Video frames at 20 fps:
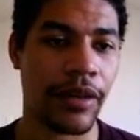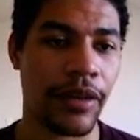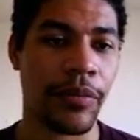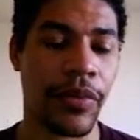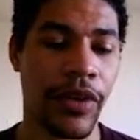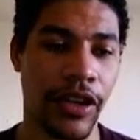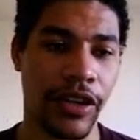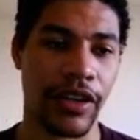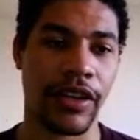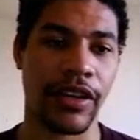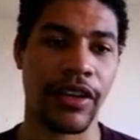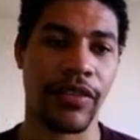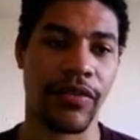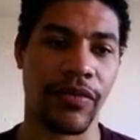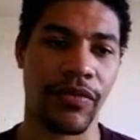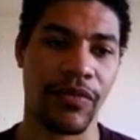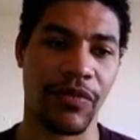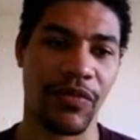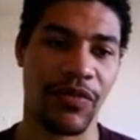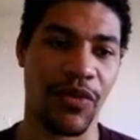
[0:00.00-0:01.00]
but
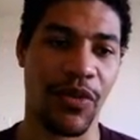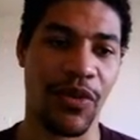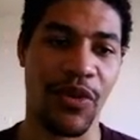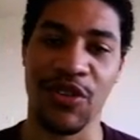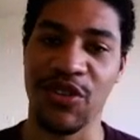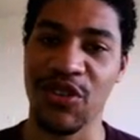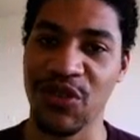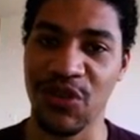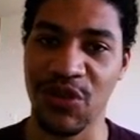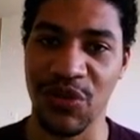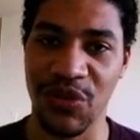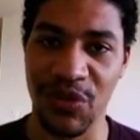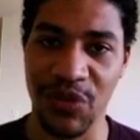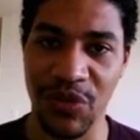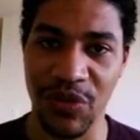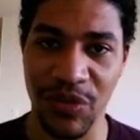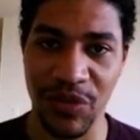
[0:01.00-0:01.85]
for a new